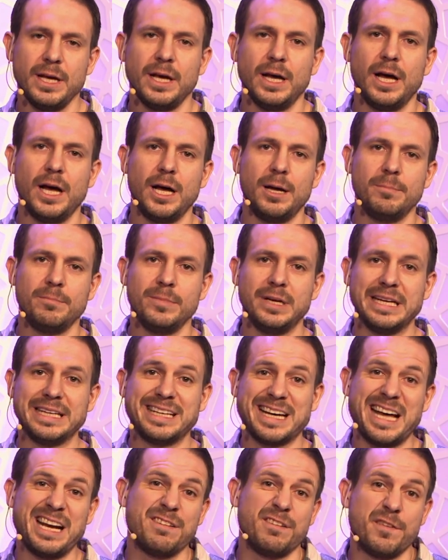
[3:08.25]

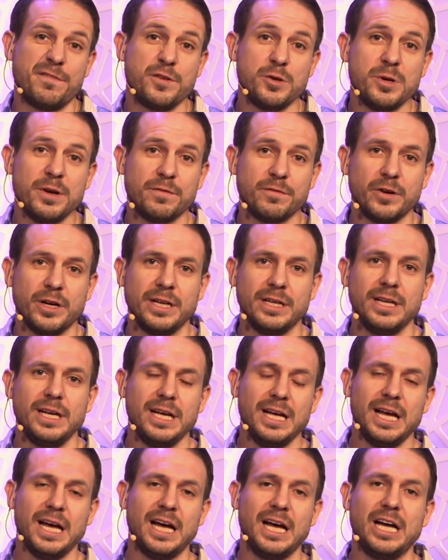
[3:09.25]
Kind of a few different
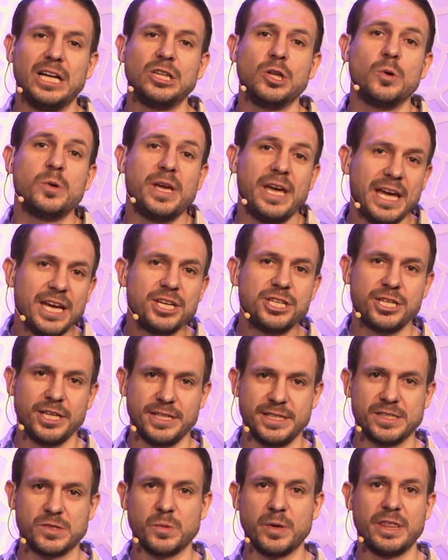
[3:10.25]

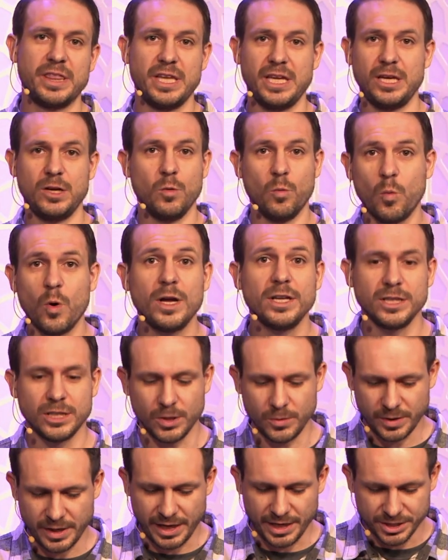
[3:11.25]
locations within one
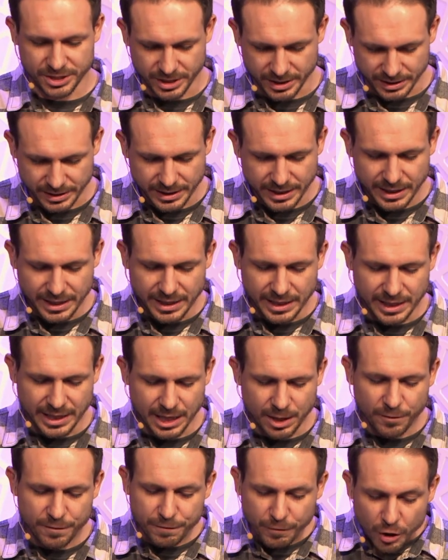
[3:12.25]
location.
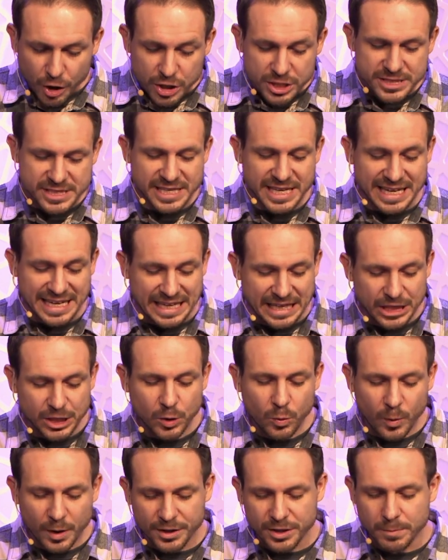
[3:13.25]
First, the
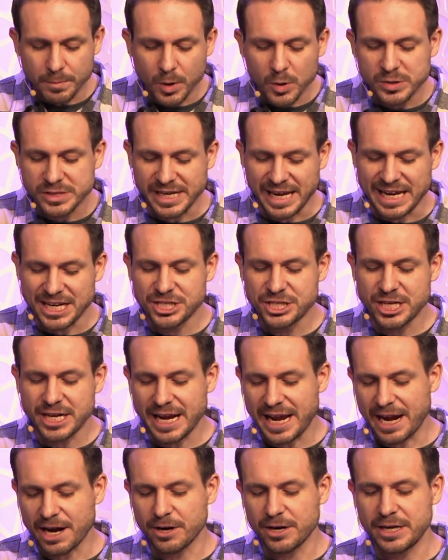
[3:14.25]
hill where the most ancient
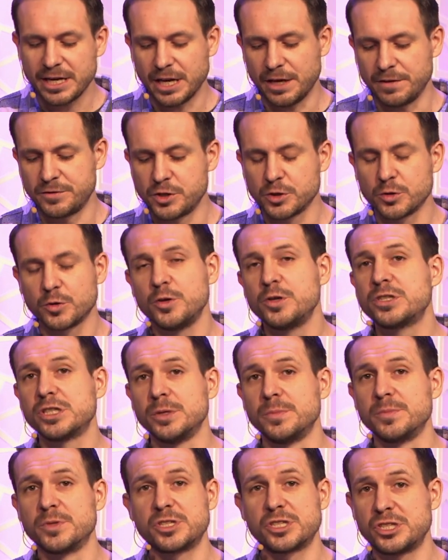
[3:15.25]
area of
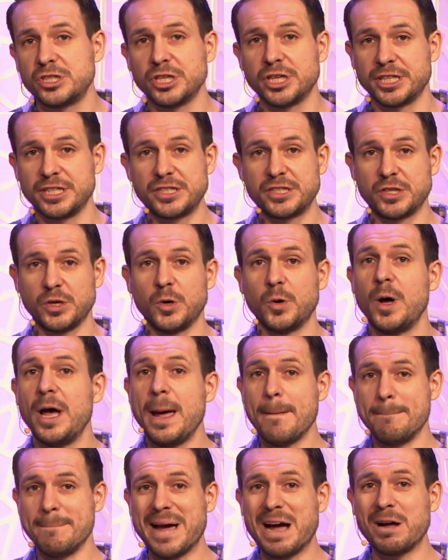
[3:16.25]
Jerusalem stood, so
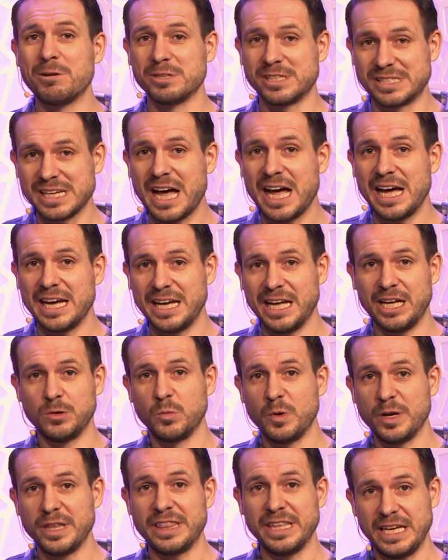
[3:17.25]
Mount Zion
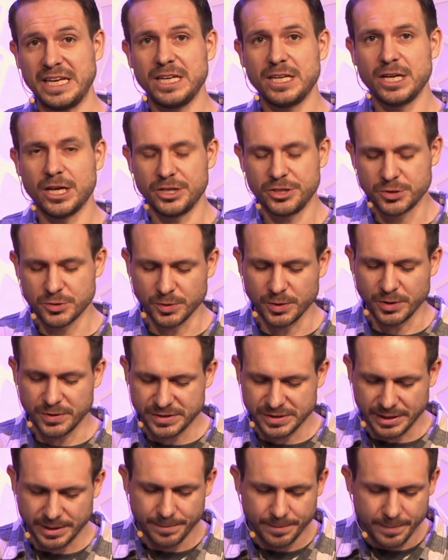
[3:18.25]
within
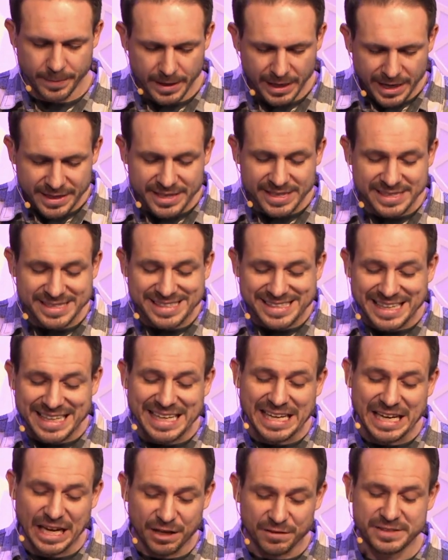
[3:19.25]
Jerusalem, the
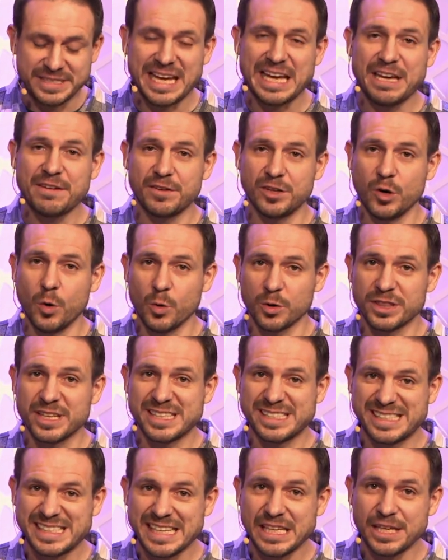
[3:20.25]
city of David, or the
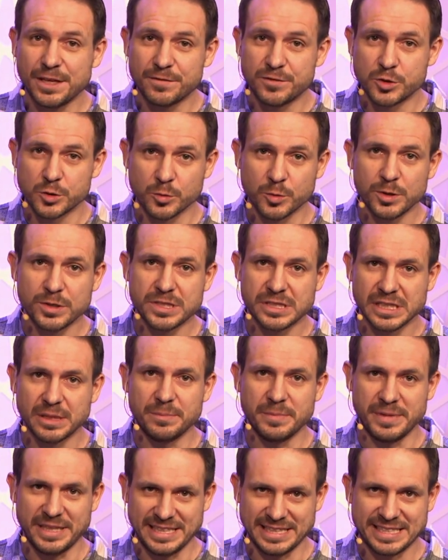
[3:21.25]
city of
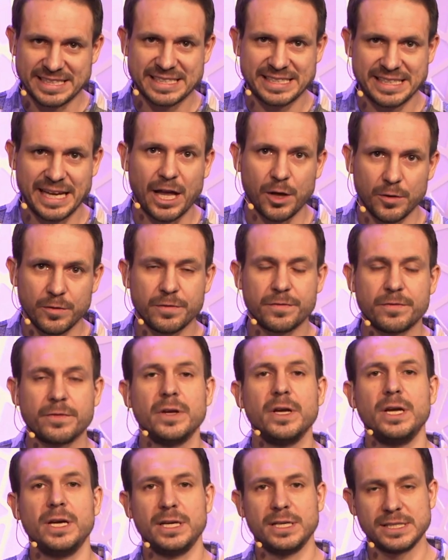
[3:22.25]
Jerusalem itself,
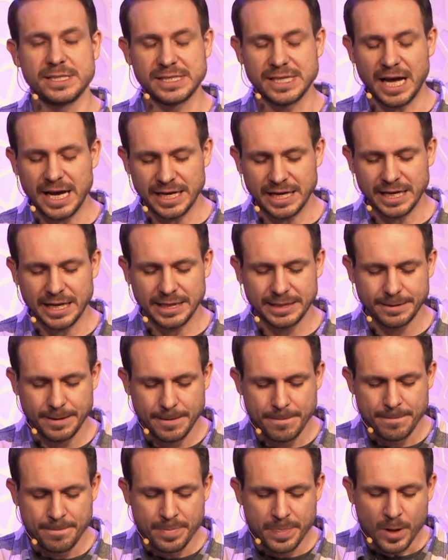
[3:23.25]
Zion,
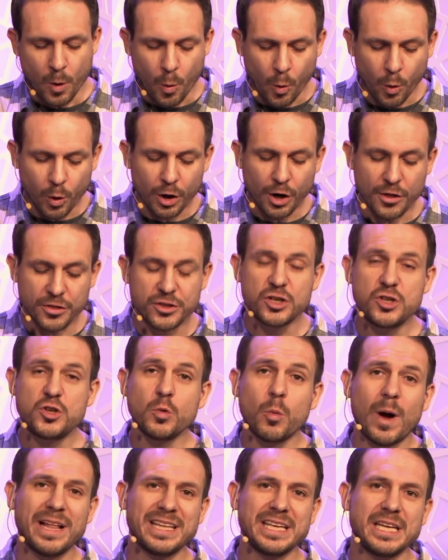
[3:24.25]
or the
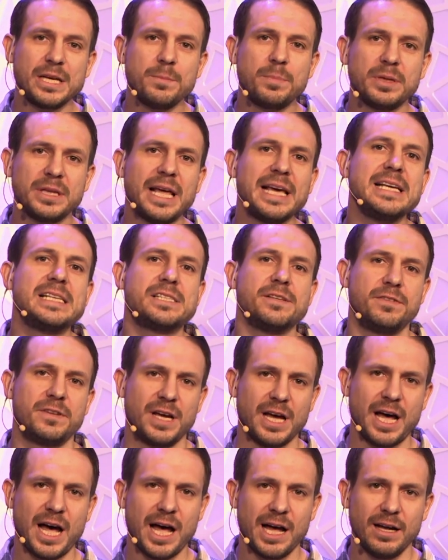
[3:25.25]
dwelling place of
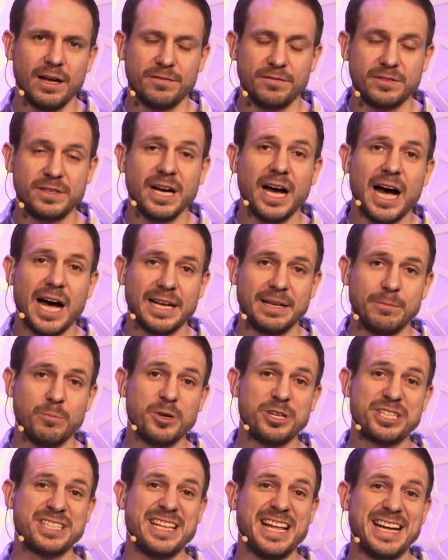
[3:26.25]
God,
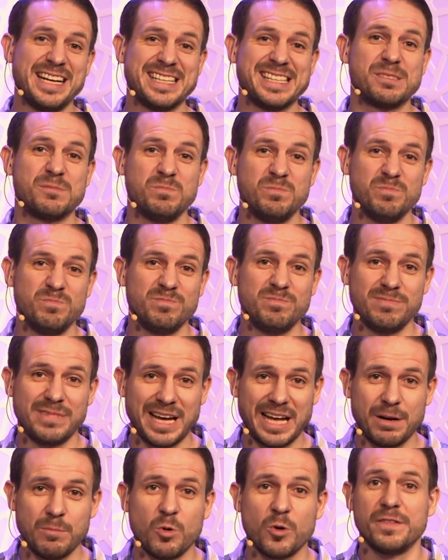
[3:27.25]
which that is
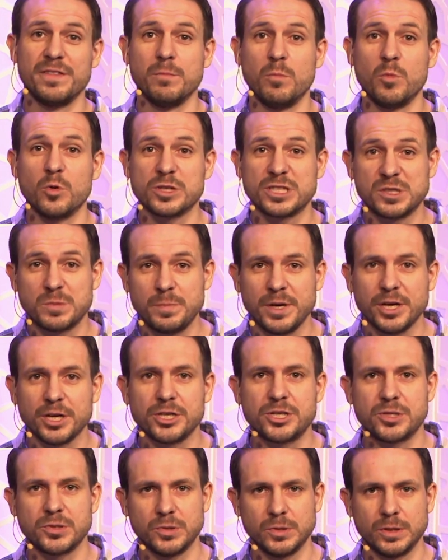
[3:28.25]
kind of more the more
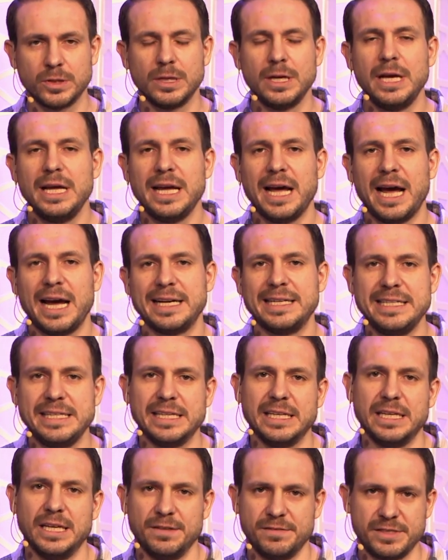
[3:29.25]
spiritual
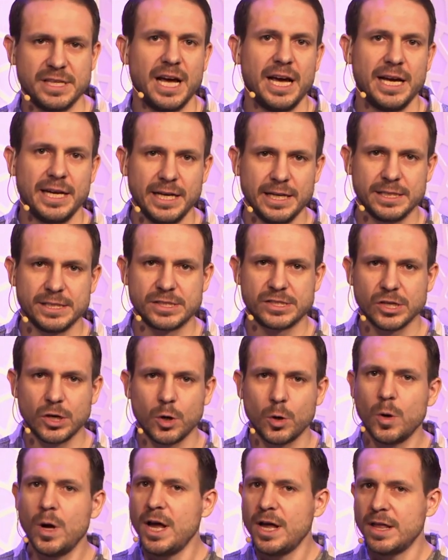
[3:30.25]
idea of Zion.
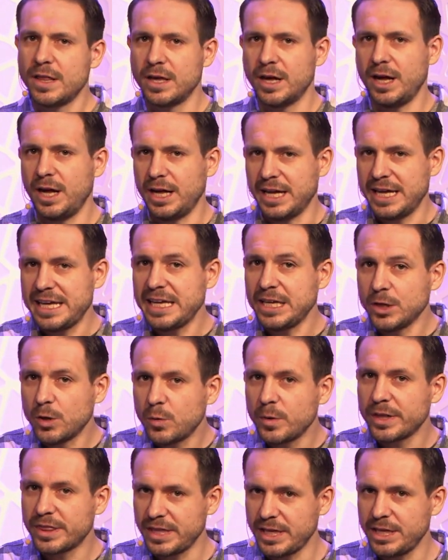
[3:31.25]
So a hill
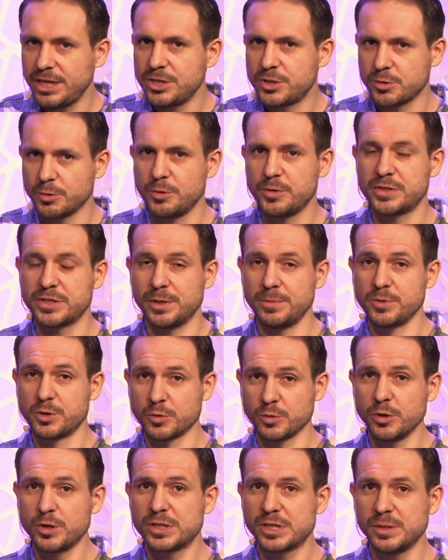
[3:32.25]
within Jerusalem,
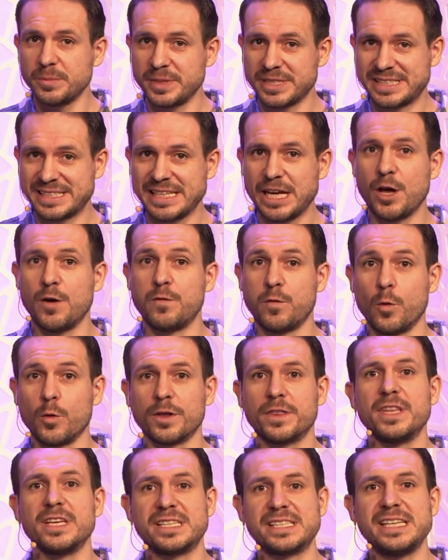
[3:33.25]
Jerusalem itself, or
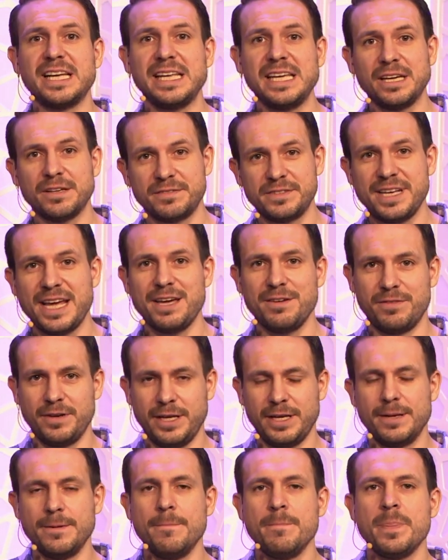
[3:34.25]
the city of
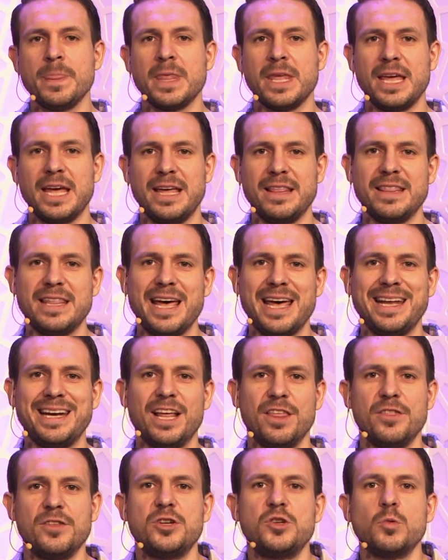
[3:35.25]
David, and
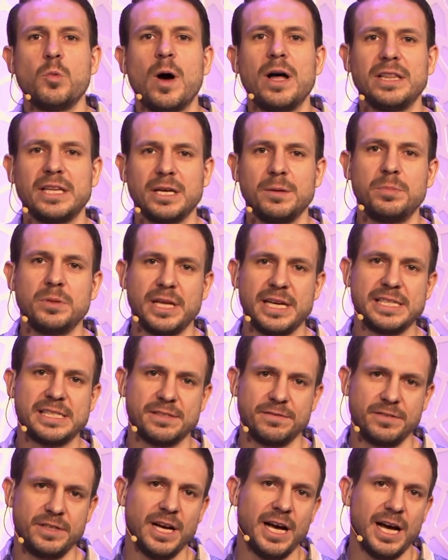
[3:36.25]
then the dwelling place
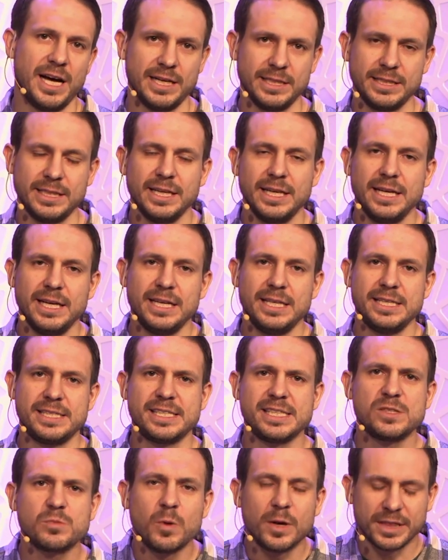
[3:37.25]
of God. This
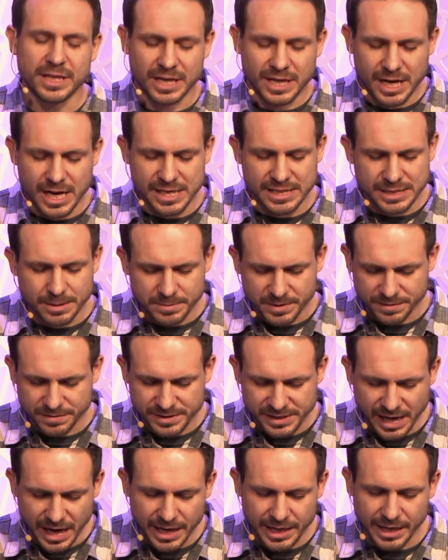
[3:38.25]
is what the concept of
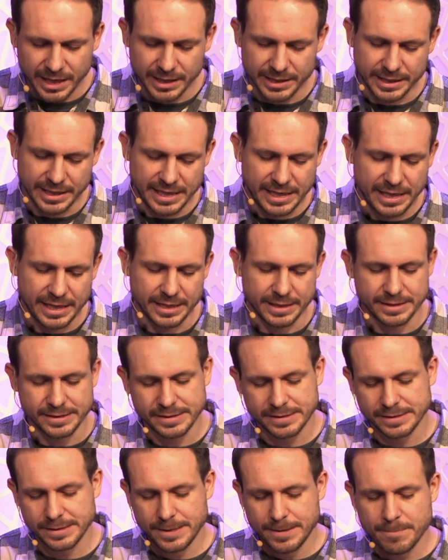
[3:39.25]
Zion
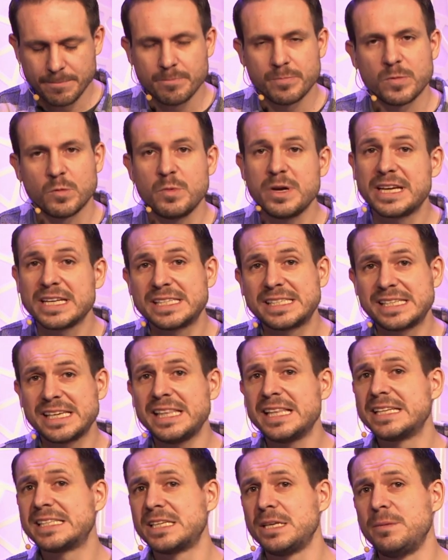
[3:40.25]
is. We can see
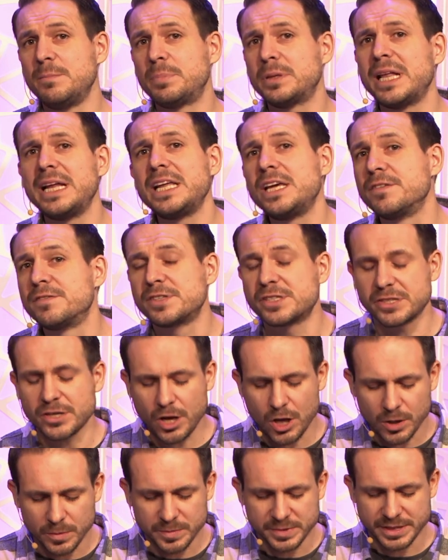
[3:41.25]
this in plenty of
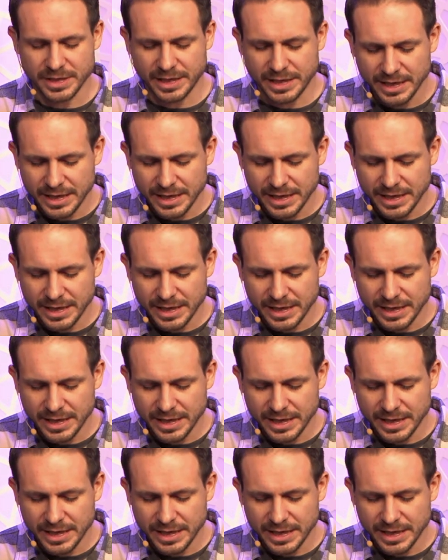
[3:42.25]
Psalms.